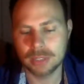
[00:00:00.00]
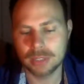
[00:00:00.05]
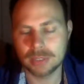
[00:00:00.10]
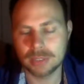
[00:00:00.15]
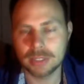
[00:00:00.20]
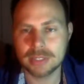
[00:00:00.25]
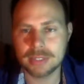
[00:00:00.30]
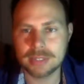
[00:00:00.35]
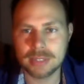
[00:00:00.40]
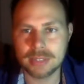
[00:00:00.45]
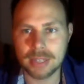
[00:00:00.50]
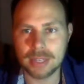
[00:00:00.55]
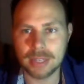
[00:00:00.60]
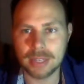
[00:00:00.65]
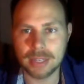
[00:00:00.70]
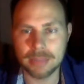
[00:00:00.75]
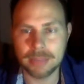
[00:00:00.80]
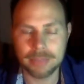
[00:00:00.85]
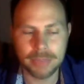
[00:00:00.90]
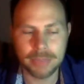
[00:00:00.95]
let's
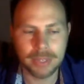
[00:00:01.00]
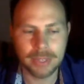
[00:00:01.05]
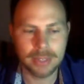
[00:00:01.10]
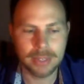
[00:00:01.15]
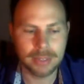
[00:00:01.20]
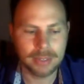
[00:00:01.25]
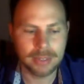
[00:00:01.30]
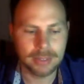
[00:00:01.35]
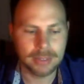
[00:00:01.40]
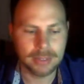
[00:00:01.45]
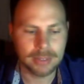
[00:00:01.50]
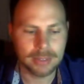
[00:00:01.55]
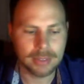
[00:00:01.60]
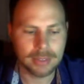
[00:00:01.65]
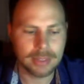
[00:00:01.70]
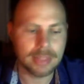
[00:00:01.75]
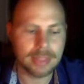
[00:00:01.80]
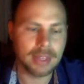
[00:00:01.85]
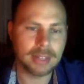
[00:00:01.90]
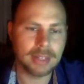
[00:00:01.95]
say
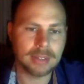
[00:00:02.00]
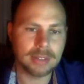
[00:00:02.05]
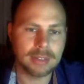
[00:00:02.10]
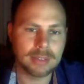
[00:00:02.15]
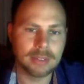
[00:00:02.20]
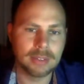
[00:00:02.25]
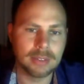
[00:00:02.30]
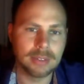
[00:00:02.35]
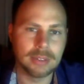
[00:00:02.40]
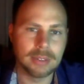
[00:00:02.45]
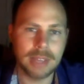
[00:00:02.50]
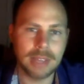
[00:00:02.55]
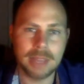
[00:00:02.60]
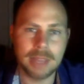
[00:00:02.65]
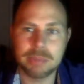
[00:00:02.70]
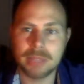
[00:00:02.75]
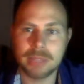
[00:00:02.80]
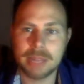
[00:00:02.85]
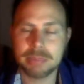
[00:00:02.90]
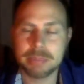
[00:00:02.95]
that the
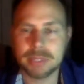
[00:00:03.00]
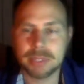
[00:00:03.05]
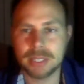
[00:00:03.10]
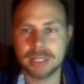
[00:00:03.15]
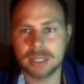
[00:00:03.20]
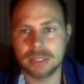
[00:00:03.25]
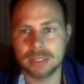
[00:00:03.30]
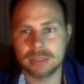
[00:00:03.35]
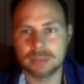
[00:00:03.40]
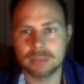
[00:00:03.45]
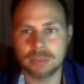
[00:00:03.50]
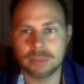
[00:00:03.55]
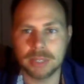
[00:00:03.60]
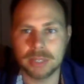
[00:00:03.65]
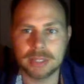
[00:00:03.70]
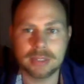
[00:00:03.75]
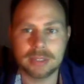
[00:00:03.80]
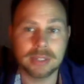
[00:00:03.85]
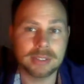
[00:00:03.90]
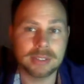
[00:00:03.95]
Able applicant, what
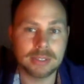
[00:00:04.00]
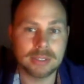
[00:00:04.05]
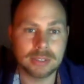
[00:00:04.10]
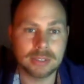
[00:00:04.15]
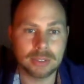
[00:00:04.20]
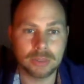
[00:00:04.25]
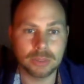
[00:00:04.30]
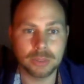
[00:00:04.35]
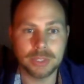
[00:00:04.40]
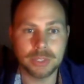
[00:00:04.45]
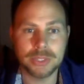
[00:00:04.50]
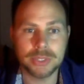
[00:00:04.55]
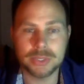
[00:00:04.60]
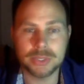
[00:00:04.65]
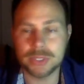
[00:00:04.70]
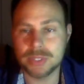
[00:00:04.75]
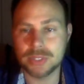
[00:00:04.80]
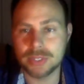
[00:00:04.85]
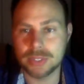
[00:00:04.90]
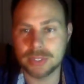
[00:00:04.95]
it does is it'll
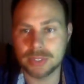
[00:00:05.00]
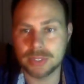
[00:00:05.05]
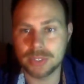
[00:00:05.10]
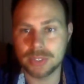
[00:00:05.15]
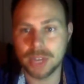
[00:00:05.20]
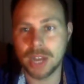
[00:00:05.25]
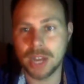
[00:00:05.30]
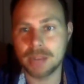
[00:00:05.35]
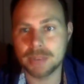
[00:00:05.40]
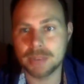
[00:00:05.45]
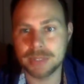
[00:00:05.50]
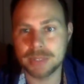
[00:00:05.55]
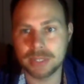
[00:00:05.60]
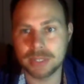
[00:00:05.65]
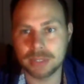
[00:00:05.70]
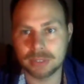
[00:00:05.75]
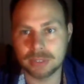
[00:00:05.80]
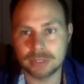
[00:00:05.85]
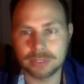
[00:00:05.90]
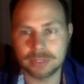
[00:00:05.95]
research these jobs and
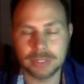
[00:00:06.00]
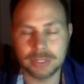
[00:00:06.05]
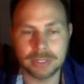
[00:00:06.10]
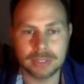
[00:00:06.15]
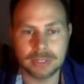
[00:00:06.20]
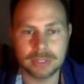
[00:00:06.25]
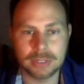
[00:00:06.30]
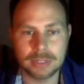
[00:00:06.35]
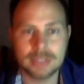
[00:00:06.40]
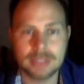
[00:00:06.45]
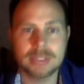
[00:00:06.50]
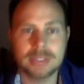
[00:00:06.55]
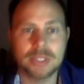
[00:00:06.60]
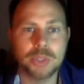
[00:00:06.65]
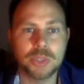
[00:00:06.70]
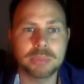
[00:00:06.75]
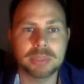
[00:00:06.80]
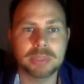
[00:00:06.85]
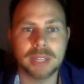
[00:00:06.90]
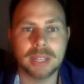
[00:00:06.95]
it'll figure out, let's say
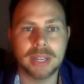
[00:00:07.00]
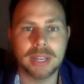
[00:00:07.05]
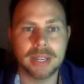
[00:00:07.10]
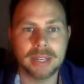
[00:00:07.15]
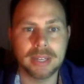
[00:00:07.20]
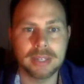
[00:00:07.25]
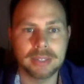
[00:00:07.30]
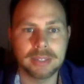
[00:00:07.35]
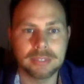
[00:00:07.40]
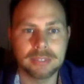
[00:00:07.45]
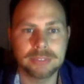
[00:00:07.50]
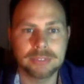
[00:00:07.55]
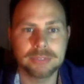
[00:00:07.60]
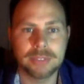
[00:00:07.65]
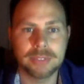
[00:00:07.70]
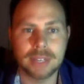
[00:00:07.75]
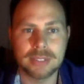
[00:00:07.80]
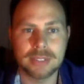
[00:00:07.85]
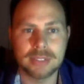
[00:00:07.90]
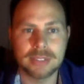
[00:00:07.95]
you apply
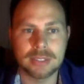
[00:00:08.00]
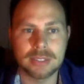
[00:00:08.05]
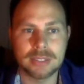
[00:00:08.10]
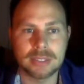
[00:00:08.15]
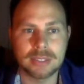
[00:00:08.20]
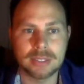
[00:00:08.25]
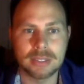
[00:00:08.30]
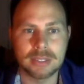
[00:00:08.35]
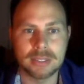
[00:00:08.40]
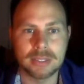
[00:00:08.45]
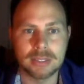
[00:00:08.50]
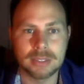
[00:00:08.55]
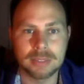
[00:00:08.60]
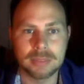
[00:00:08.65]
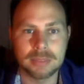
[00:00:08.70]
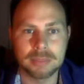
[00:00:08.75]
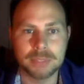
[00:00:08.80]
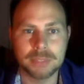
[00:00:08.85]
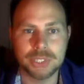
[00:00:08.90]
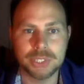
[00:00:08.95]
as a
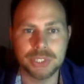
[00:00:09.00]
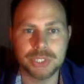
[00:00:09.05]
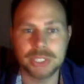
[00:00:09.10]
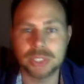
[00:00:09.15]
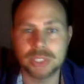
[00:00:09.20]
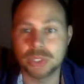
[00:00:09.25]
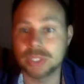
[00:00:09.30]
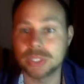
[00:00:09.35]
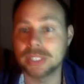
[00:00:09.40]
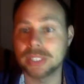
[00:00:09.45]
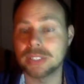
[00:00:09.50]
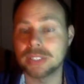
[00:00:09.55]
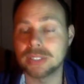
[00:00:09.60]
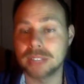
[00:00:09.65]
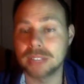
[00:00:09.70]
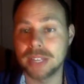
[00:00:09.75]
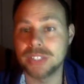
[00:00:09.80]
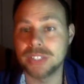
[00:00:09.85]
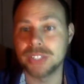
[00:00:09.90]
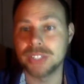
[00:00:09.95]
machine learning
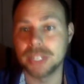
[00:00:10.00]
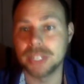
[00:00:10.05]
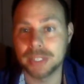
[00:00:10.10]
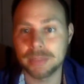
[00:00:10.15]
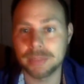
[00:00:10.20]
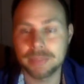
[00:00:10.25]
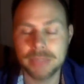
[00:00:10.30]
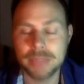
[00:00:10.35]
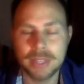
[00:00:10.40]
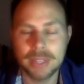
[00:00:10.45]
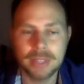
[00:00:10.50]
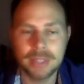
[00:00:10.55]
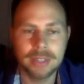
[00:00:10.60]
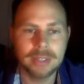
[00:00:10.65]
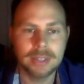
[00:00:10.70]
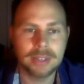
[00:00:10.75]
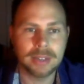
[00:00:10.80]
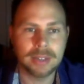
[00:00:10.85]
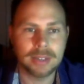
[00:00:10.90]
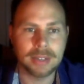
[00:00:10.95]
engineer,
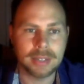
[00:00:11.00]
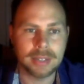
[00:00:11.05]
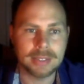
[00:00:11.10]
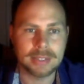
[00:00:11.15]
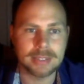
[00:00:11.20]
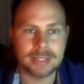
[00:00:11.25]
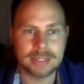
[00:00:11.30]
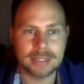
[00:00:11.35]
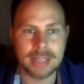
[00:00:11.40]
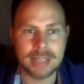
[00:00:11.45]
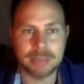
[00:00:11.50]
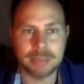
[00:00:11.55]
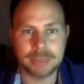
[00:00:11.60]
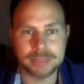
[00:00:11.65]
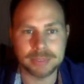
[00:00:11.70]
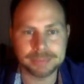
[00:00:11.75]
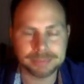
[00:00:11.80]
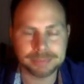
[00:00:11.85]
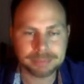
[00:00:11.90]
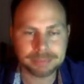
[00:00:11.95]
as an example.